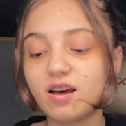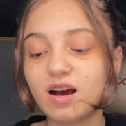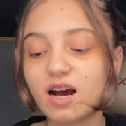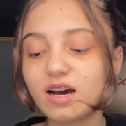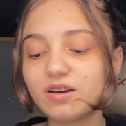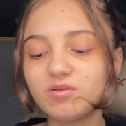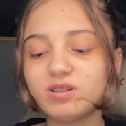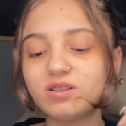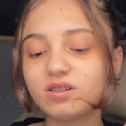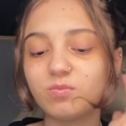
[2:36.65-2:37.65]
I only
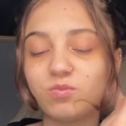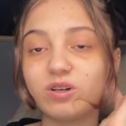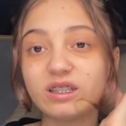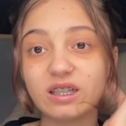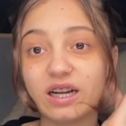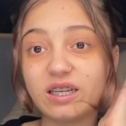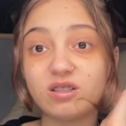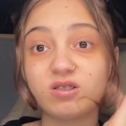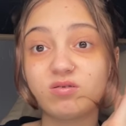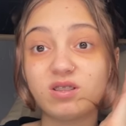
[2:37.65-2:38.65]
did them once and I did
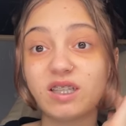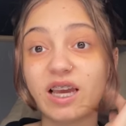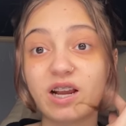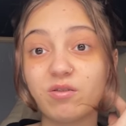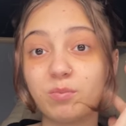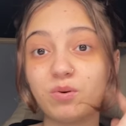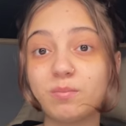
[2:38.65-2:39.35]
terrible.